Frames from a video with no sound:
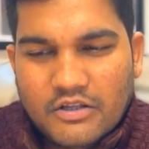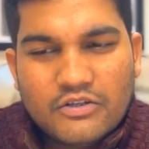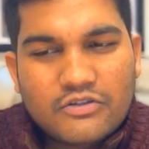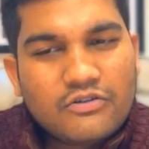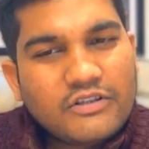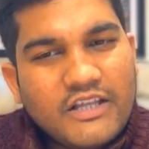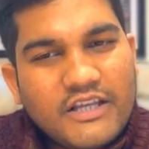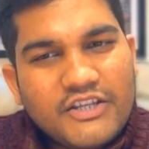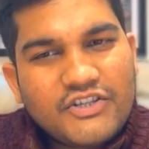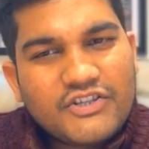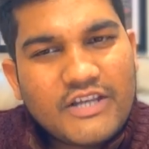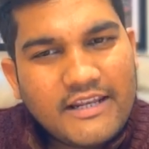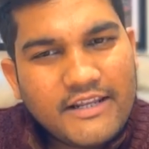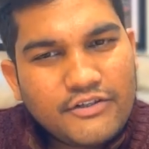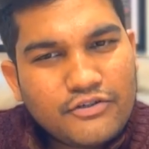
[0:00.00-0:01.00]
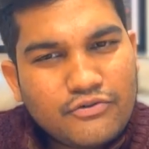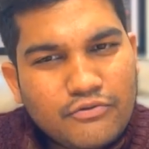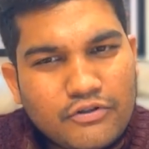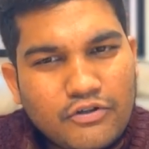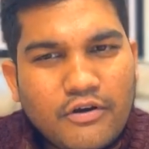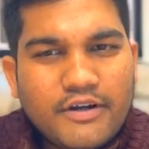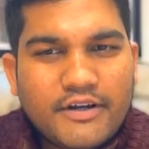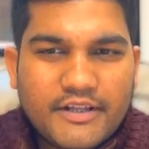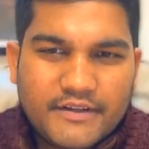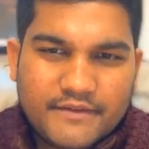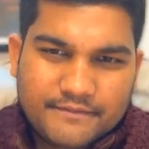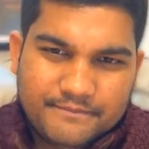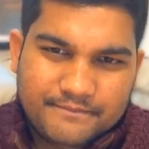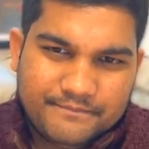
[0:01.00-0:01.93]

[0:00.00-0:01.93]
So there is challenge to authority.